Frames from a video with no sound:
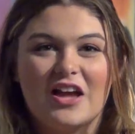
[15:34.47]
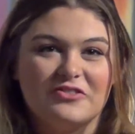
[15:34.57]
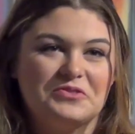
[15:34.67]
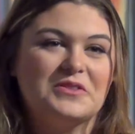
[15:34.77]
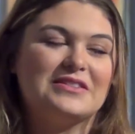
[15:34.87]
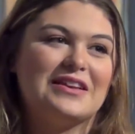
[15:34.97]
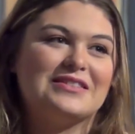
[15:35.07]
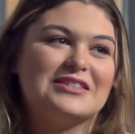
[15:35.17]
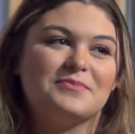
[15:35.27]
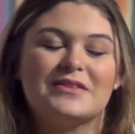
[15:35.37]
everyone
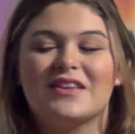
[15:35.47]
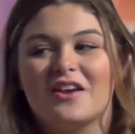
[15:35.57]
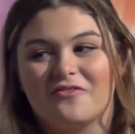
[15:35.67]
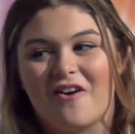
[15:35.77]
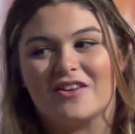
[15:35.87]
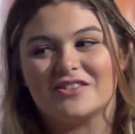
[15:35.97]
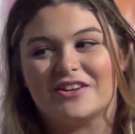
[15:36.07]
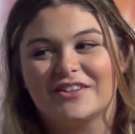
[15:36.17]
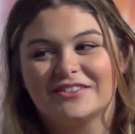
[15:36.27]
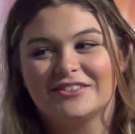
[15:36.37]
says this, but Sutton Foster.